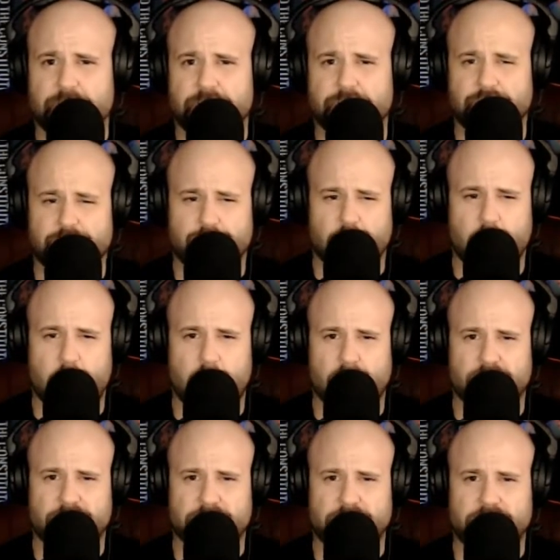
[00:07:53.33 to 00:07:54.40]
to all
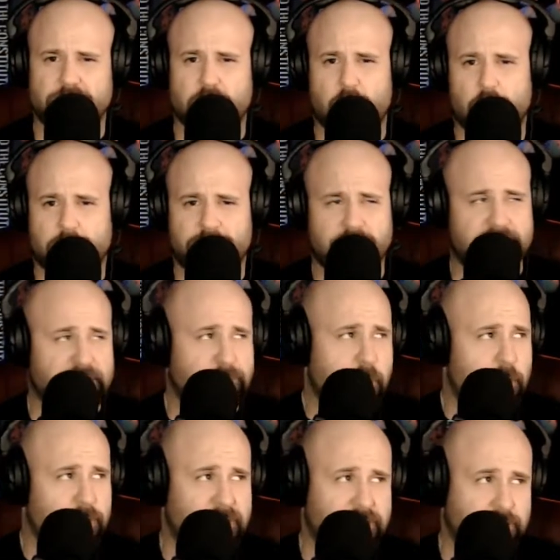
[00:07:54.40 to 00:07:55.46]
of us dog-faced pony